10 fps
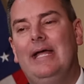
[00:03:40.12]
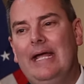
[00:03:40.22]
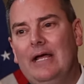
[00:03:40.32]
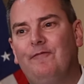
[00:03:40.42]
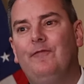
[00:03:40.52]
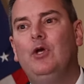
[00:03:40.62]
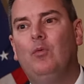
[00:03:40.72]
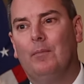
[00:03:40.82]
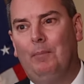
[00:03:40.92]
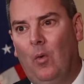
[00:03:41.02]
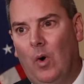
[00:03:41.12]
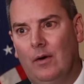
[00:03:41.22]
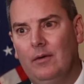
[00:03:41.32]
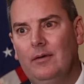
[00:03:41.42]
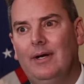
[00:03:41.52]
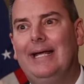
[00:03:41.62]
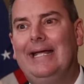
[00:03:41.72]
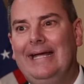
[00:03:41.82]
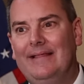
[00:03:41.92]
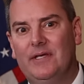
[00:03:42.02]
If you were born
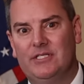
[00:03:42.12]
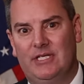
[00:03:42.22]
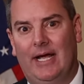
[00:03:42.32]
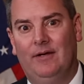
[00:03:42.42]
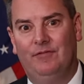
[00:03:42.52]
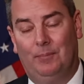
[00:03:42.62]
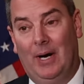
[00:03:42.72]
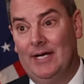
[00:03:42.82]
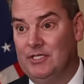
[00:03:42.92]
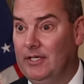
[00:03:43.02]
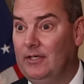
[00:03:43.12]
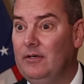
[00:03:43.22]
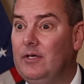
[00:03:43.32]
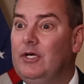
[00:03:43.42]
in the state of Nebraska,